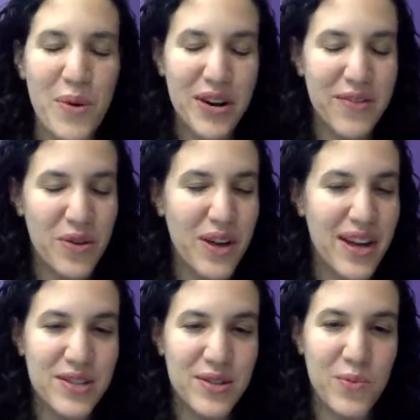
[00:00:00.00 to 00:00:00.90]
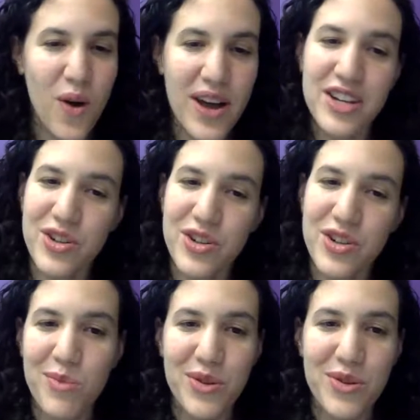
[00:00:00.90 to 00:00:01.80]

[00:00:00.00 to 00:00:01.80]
more of you guys who want to try